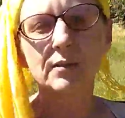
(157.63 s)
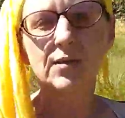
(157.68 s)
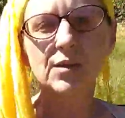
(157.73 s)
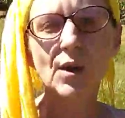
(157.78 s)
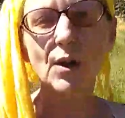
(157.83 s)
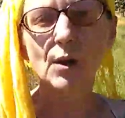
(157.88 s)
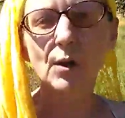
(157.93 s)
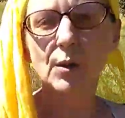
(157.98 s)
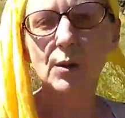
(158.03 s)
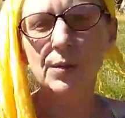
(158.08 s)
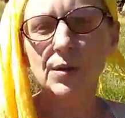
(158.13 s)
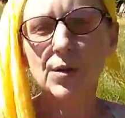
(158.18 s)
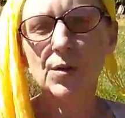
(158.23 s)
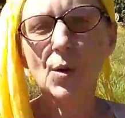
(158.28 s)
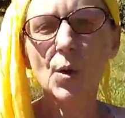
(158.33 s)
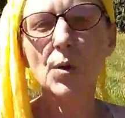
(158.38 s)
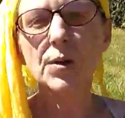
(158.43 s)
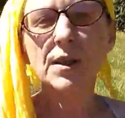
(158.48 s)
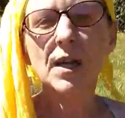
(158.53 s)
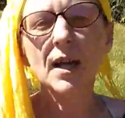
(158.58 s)
So, this
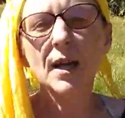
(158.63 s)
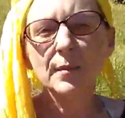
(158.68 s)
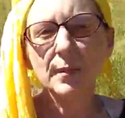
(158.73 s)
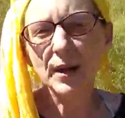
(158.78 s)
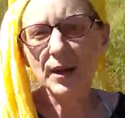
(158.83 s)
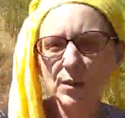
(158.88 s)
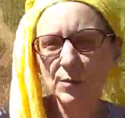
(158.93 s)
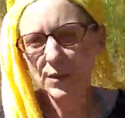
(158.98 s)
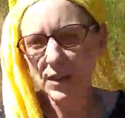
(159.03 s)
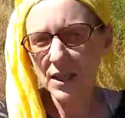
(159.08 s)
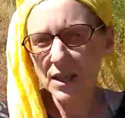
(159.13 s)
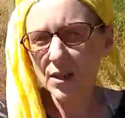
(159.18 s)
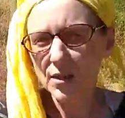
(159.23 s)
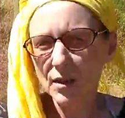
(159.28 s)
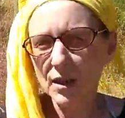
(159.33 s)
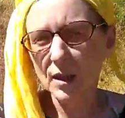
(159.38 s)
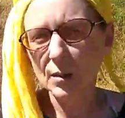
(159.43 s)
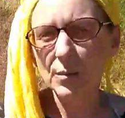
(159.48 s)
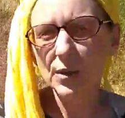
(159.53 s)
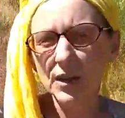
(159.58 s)
whole time I could be
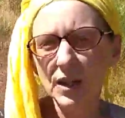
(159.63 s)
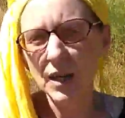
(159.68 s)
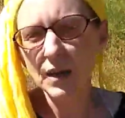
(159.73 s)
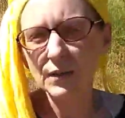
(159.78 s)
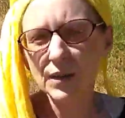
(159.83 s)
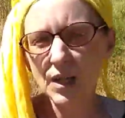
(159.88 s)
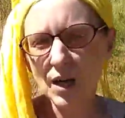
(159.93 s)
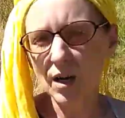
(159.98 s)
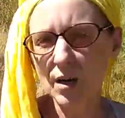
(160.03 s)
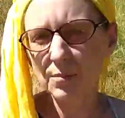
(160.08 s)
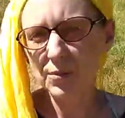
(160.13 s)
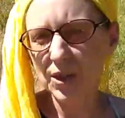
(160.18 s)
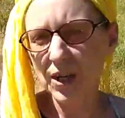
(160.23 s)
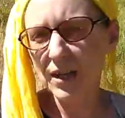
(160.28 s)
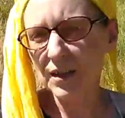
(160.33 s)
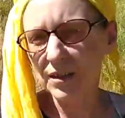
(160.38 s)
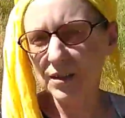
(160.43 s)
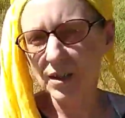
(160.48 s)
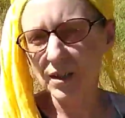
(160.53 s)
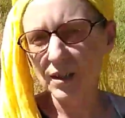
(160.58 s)
carrying a big heavy
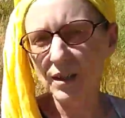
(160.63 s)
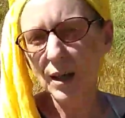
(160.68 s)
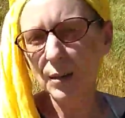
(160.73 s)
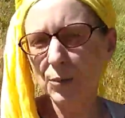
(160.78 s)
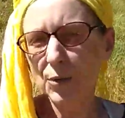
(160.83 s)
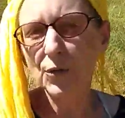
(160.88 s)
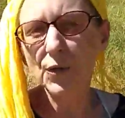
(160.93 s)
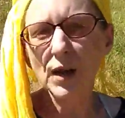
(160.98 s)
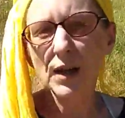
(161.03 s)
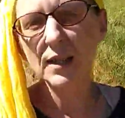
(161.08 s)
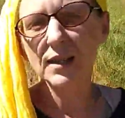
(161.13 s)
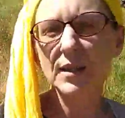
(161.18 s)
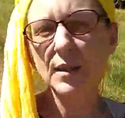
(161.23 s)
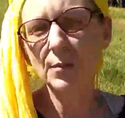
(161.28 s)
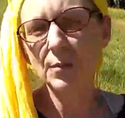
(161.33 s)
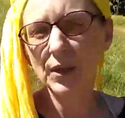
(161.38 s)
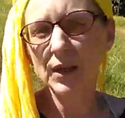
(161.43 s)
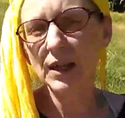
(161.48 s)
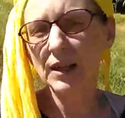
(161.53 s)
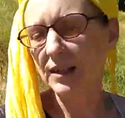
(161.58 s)
object, and provided
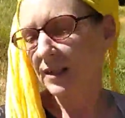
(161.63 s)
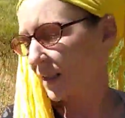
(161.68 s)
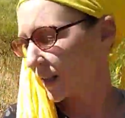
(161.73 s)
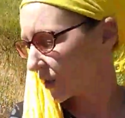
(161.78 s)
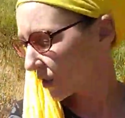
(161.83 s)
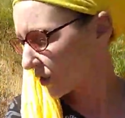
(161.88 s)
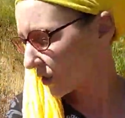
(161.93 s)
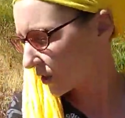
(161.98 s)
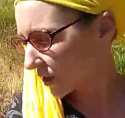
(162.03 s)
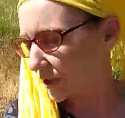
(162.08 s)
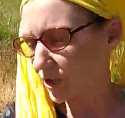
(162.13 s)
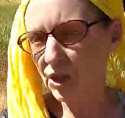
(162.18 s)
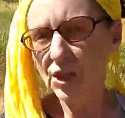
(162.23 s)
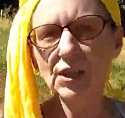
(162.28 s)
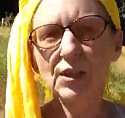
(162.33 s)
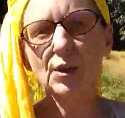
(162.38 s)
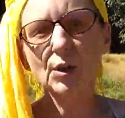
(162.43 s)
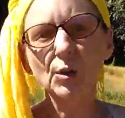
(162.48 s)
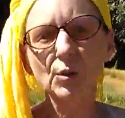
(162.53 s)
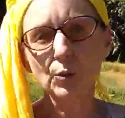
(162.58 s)
I'm paying attention to
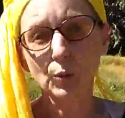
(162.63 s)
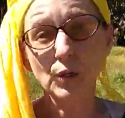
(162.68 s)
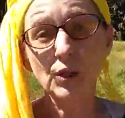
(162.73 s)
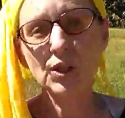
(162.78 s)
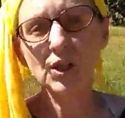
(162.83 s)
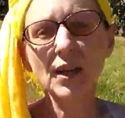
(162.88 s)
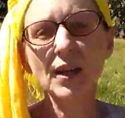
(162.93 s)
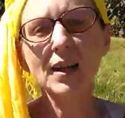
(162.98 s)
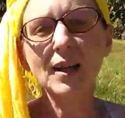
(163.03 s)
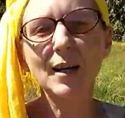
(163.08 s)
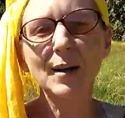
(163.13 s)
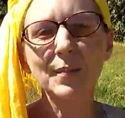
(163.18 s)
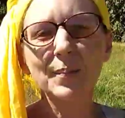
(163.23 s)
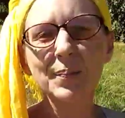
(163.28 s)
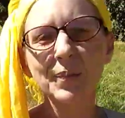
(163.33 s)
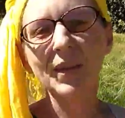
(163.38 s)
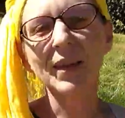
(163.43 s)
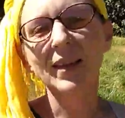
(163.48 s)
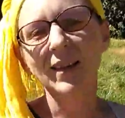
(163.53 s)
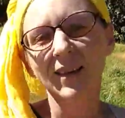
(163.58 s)
Chino, which I am,
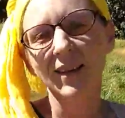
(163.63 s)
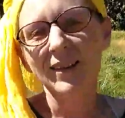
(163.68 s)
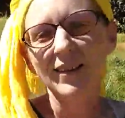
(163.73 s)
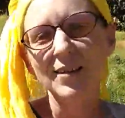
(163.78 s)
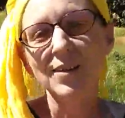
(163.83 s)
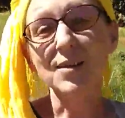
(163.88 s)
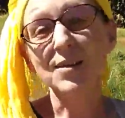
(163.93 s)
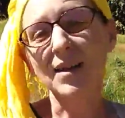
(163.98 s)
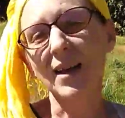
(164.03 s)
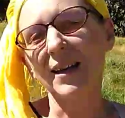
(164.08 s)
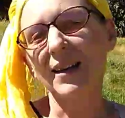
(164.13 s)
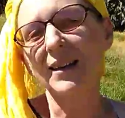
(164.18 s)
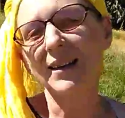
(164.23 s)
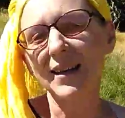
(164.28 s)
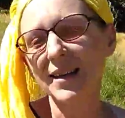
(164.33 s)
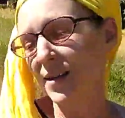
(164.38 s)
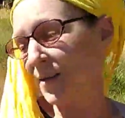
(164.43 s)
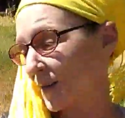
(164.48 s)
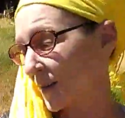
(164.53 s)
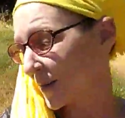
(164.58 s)
this is kind of
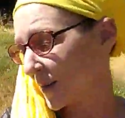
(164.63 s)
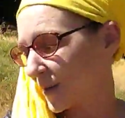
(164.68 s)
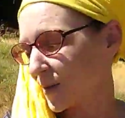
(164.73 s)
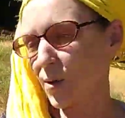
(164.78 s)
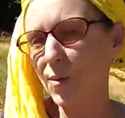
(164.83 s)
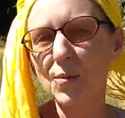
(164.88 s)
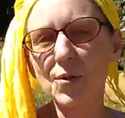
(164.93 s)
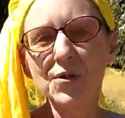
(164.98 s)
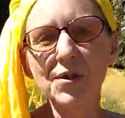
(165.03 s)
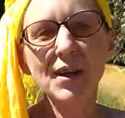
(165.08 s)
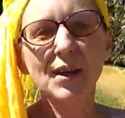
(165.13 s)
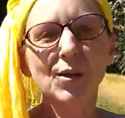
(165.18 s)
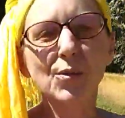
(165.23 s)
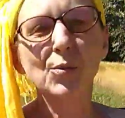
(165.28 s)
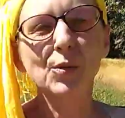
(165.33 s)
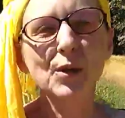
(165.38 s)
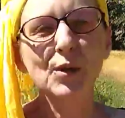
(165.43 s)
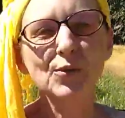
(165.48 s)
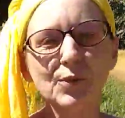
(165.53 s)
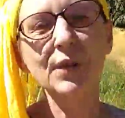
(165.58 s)
nice because it's almost like a rear